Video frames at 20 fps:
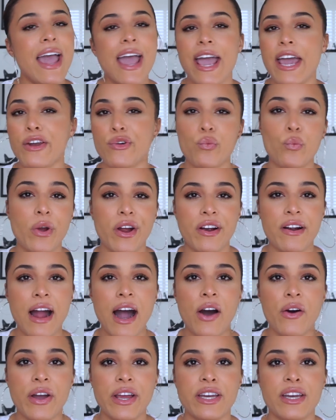and wear
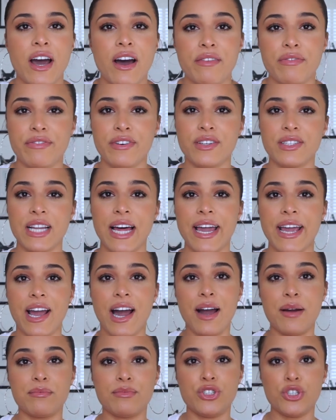out and not feel like
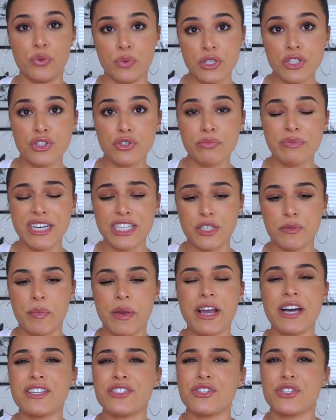I'm doing too much
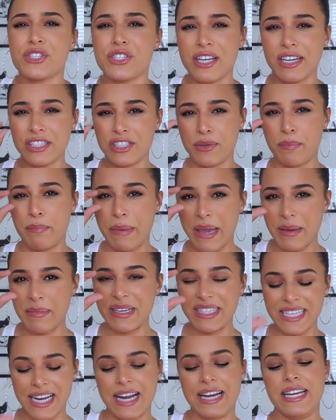because they're such a baby
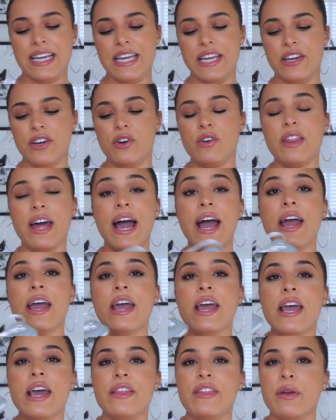tiny heel that
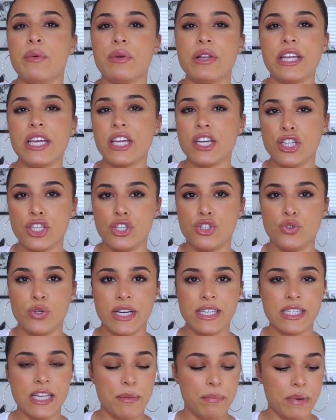they really can just
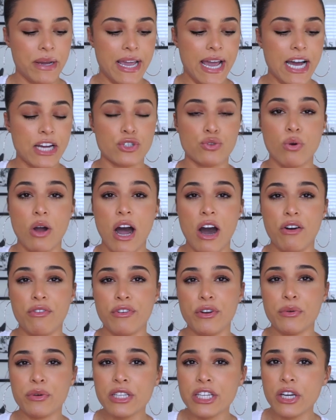dress up a casual
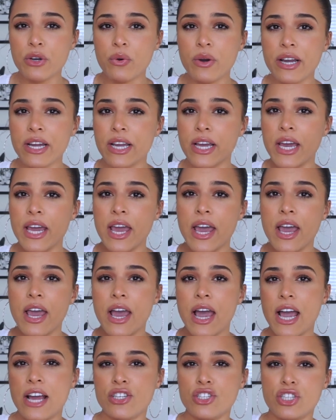outfit really quick
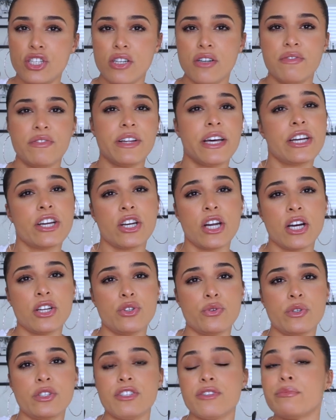and still feel like you're not
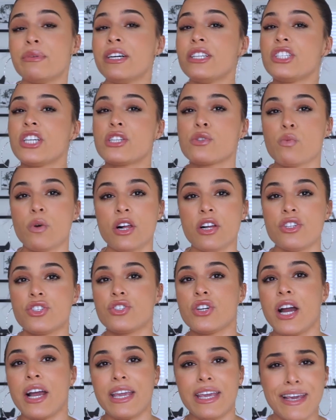doing too much as well as you're
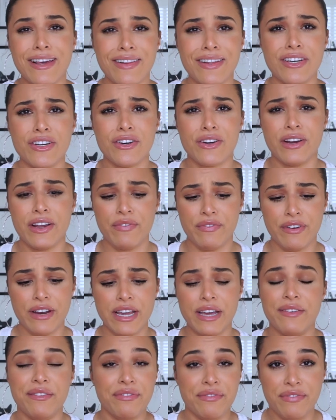not killing your
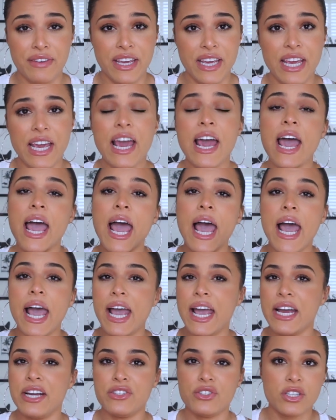freaking feet
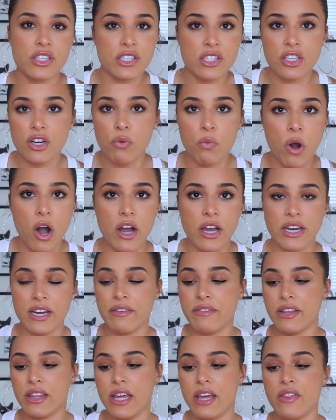and you can still walk and
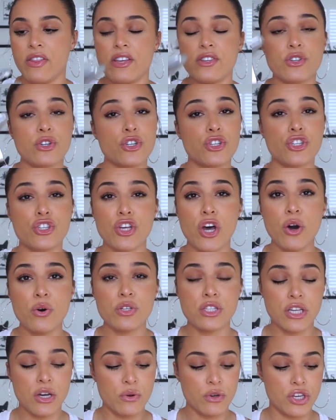everything. These are so,
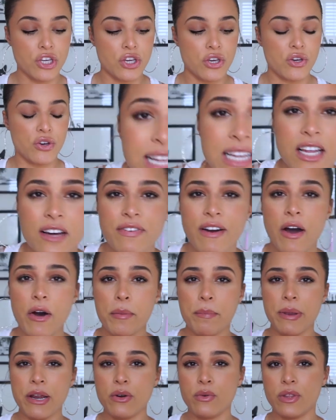so cute. I love how
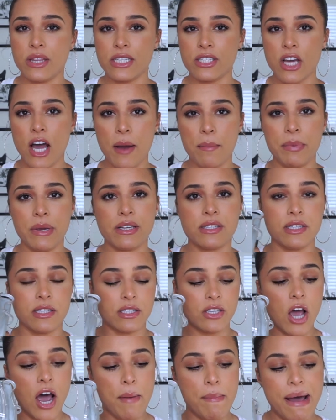it paired with the top because the
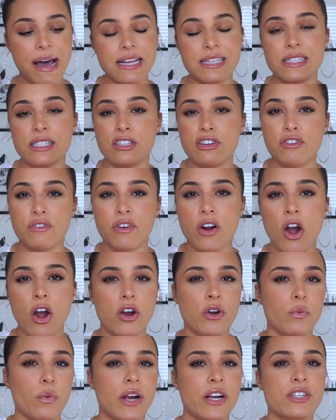top has silver
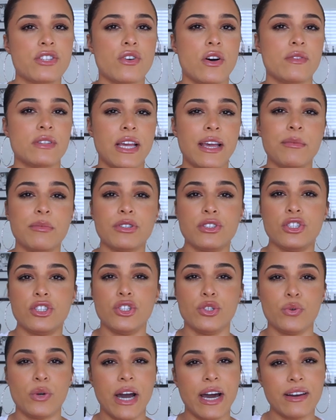hardware so I was able to
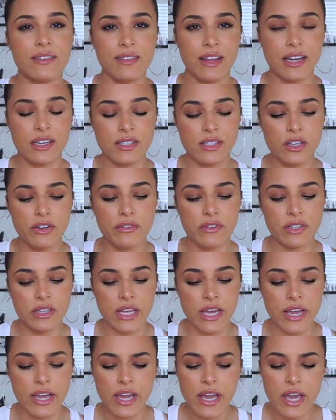do kind of like a silver
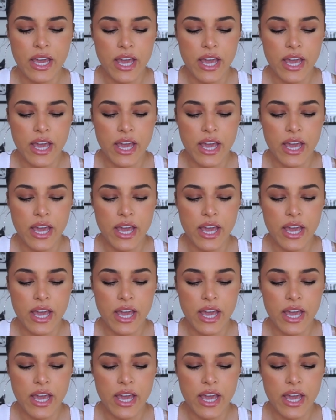thing